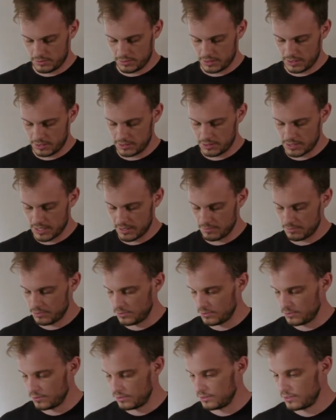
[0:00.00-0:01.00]

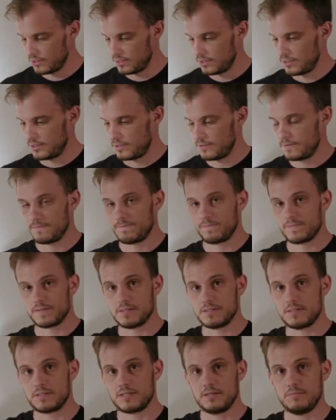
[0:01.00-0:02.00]
example,
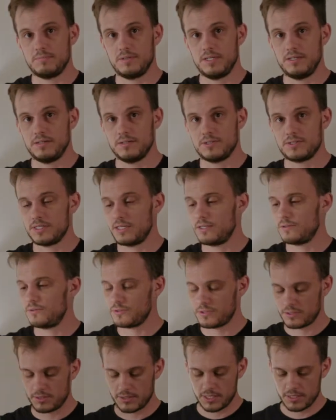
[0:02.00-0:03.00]
this is going to be your
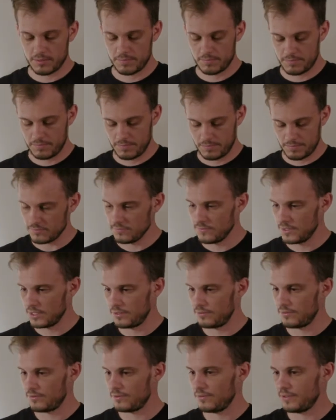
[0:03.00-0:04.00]
single scrim.
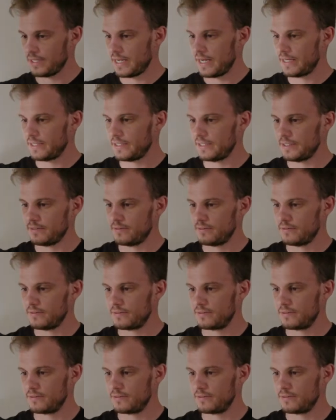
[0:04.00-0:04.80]
Throw that in.